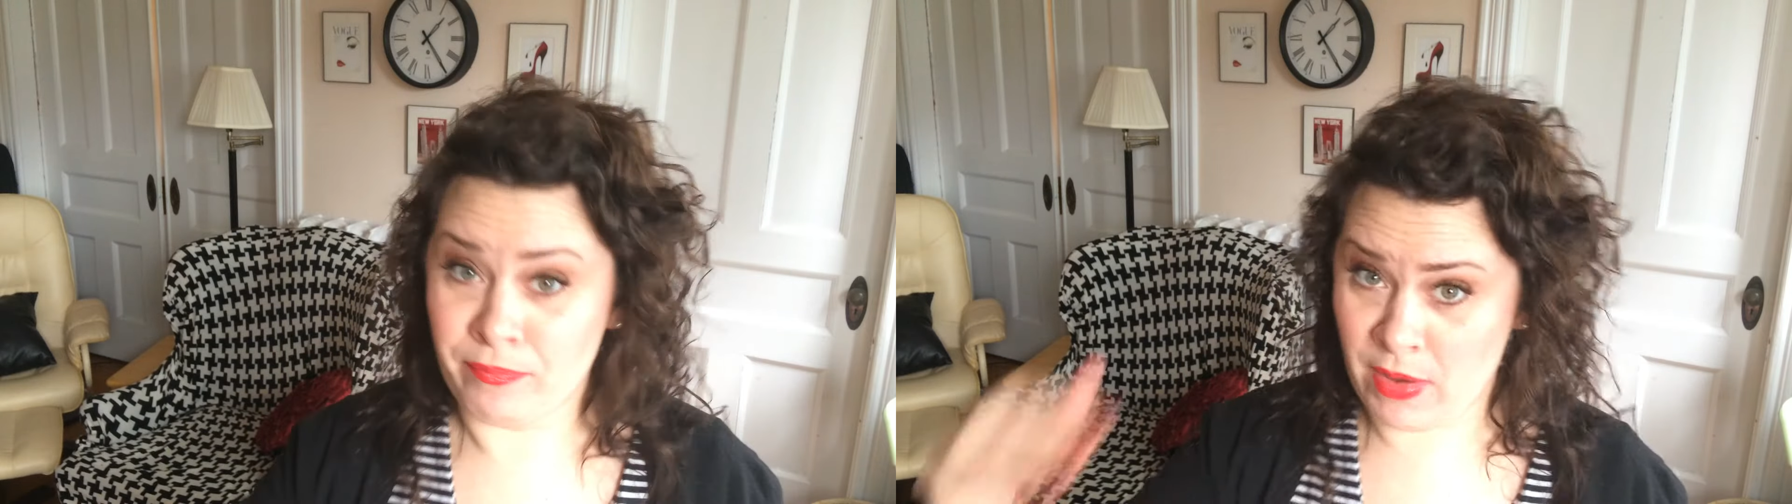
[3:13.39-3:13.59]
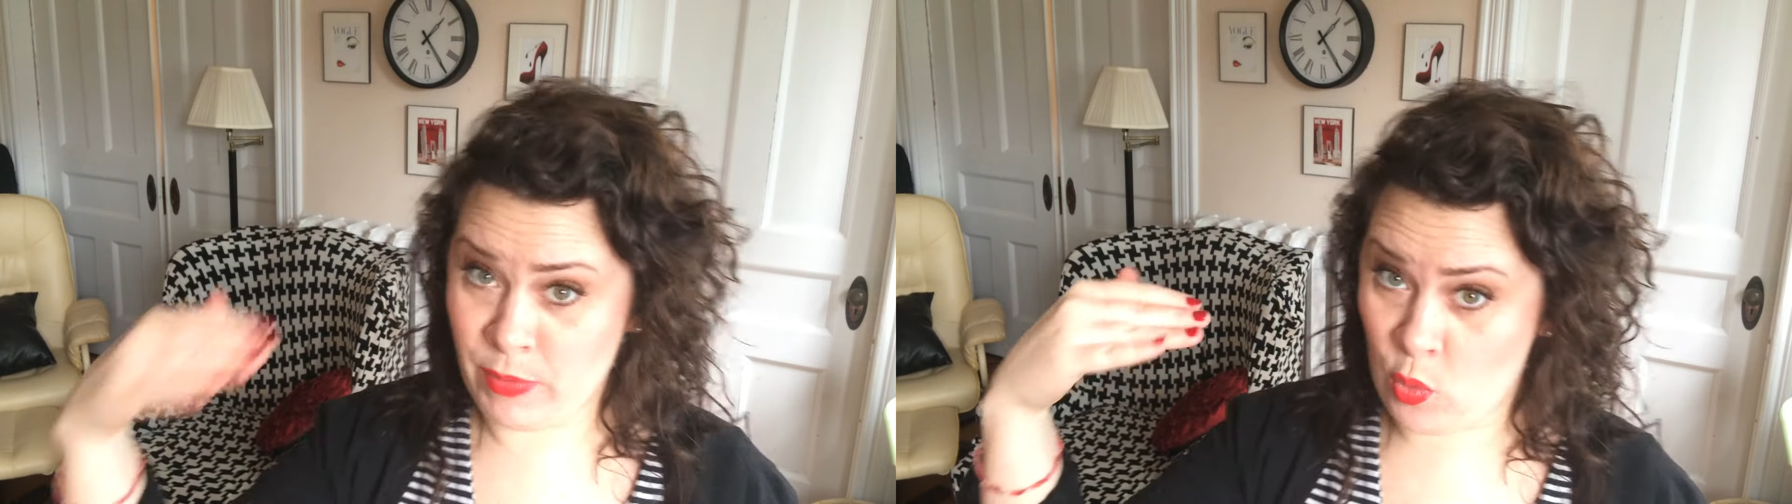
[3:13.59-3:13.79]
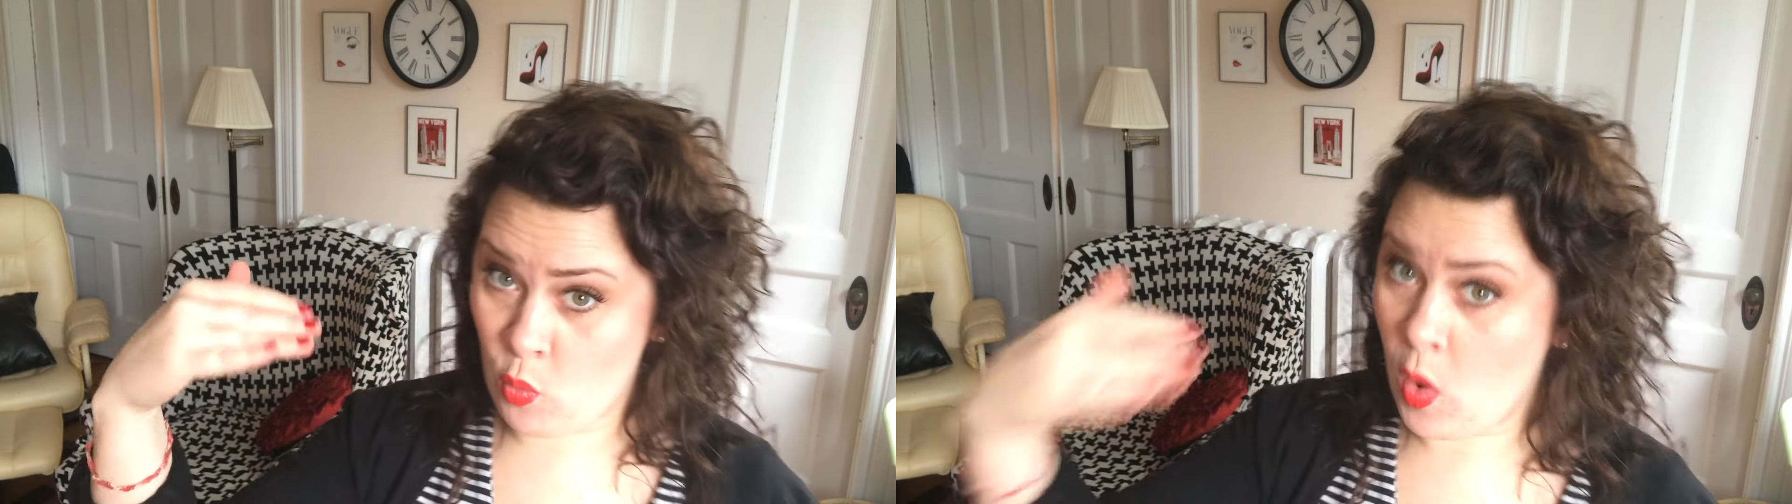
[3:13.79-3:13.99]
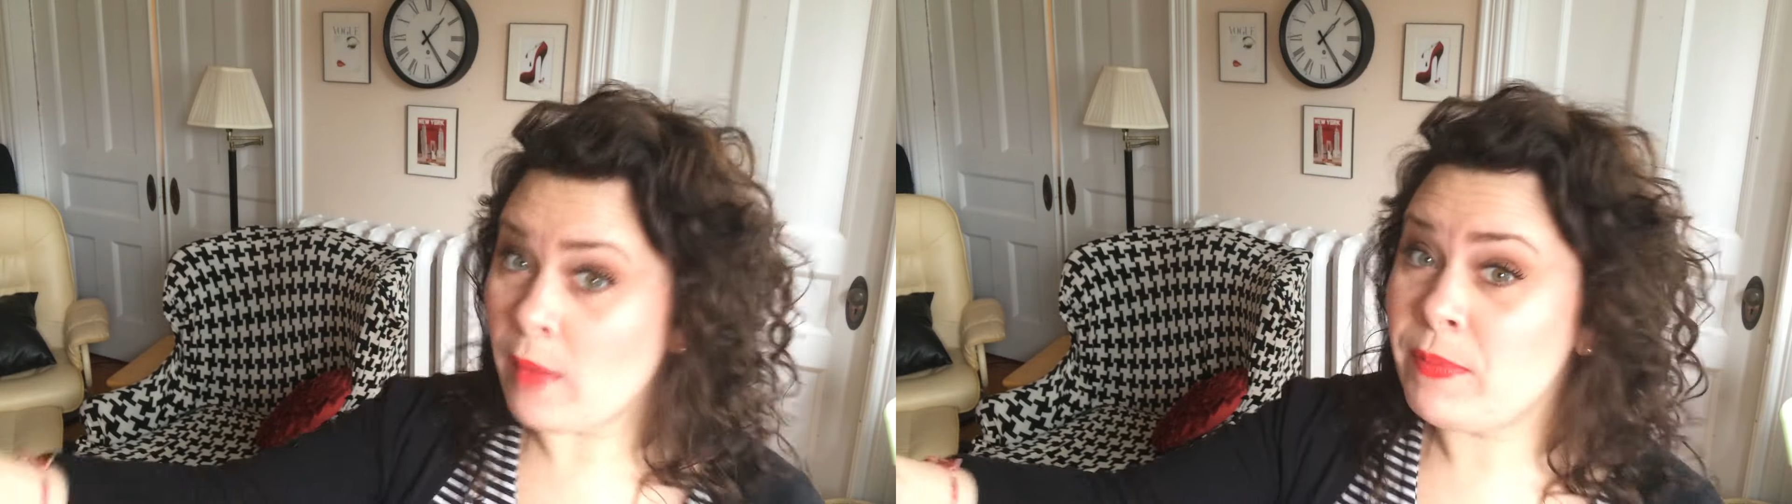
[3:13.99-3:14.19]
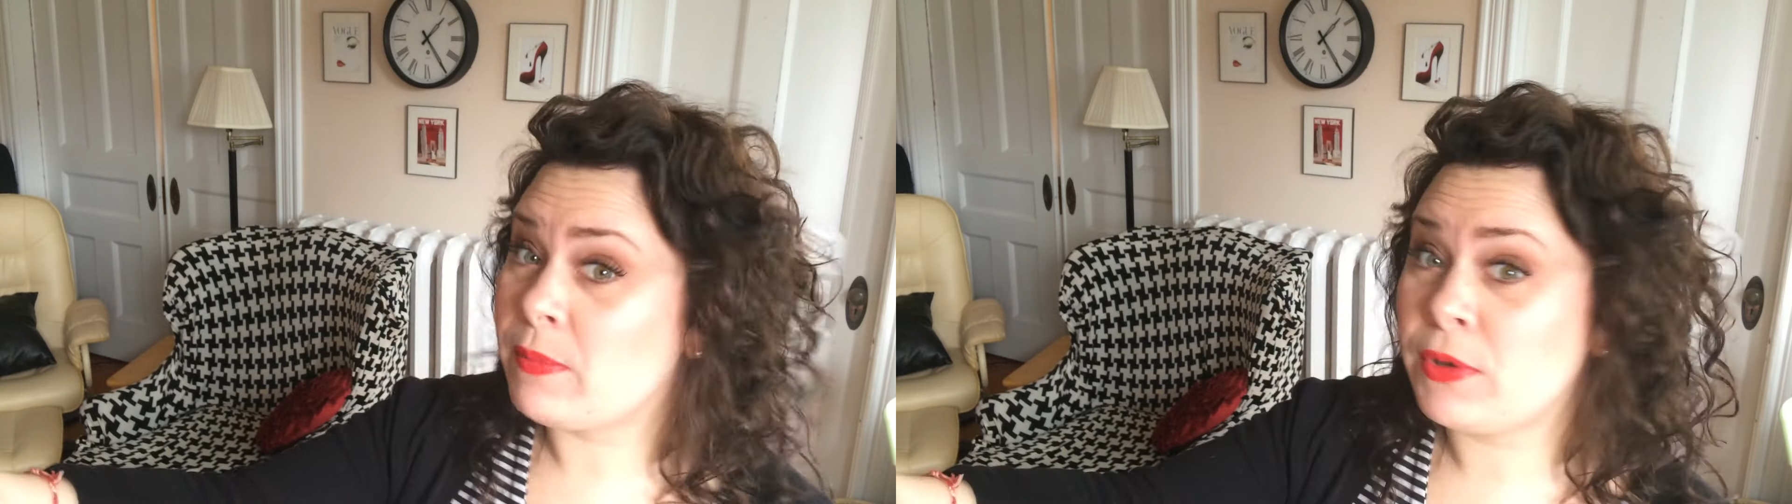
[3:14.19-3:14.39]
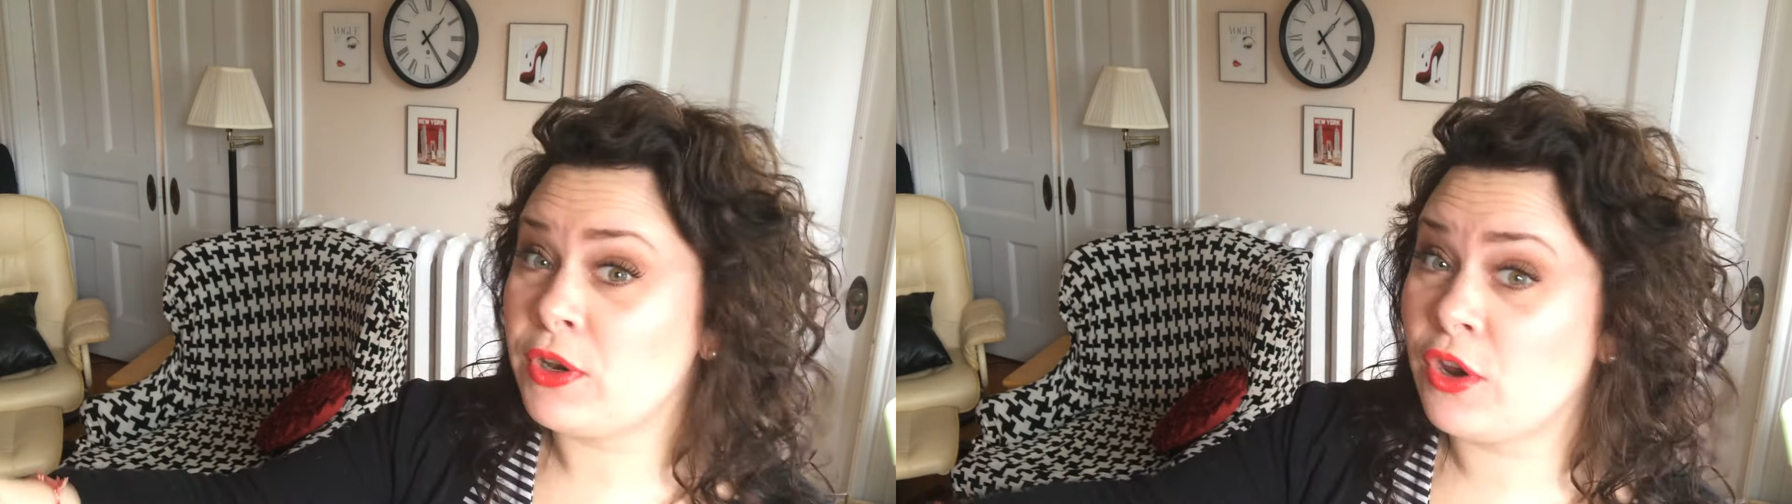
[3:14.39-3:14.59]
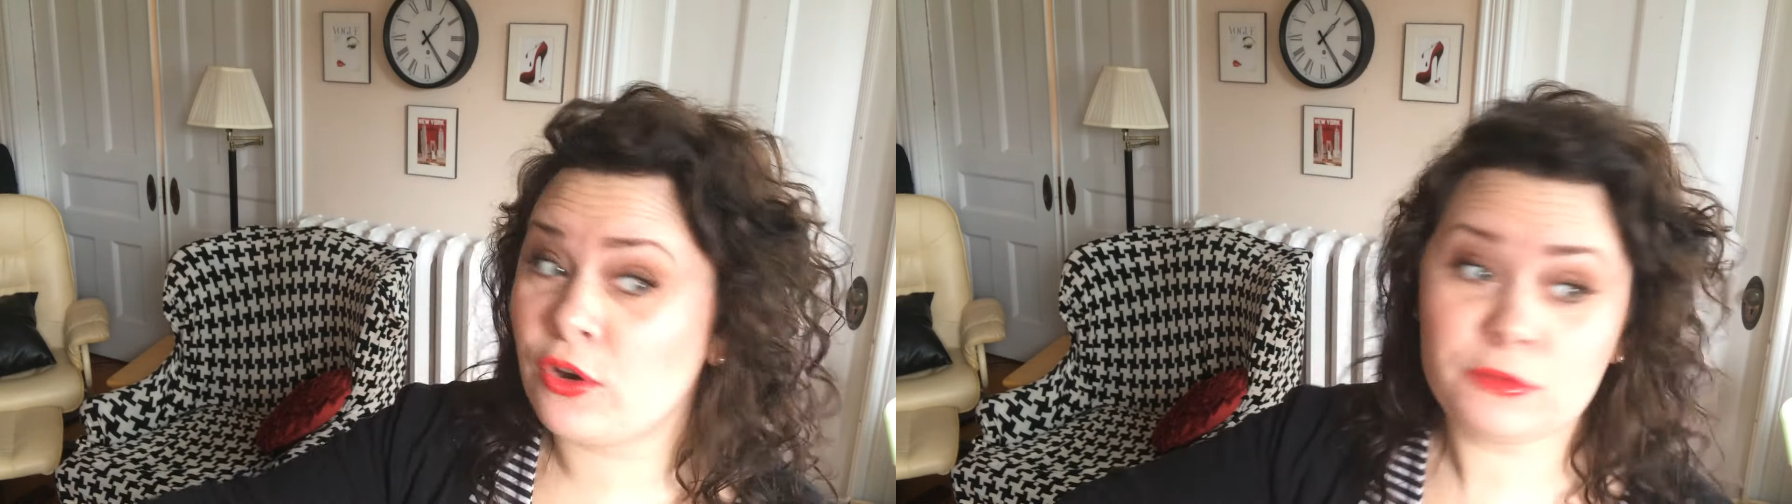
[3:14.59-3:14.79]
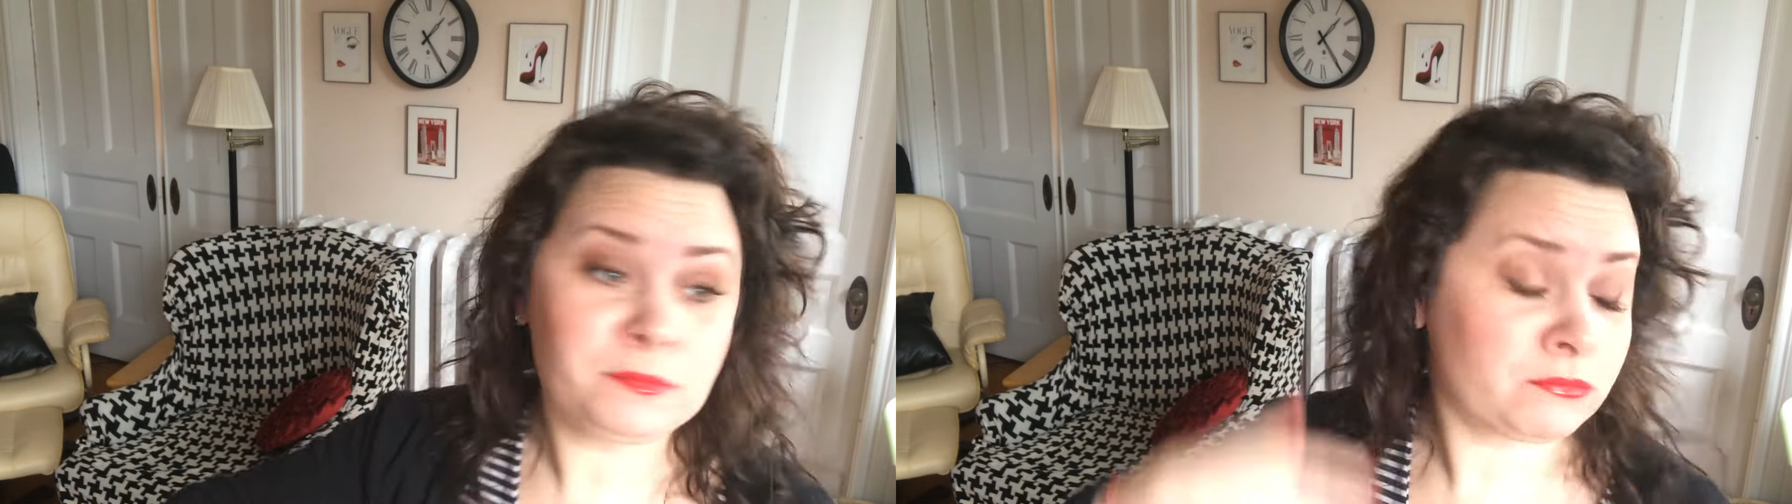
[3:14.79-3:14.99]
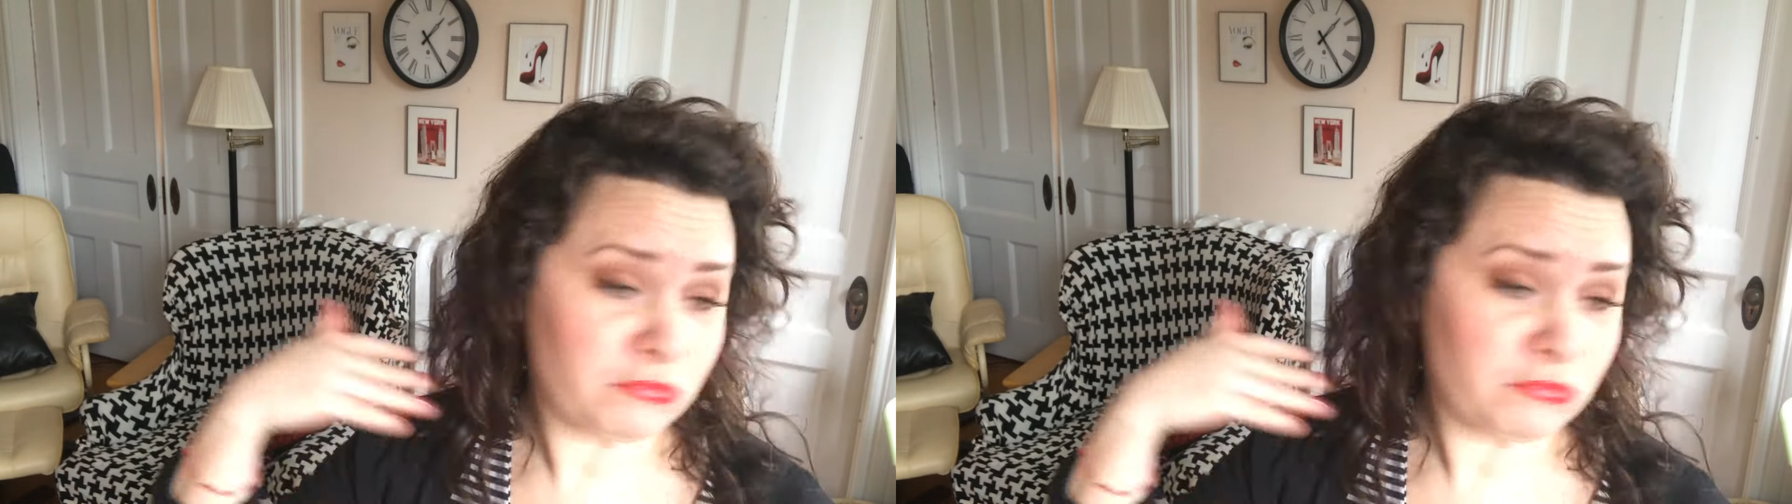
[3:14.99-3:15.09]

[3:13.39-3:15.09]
Maybe you want people to know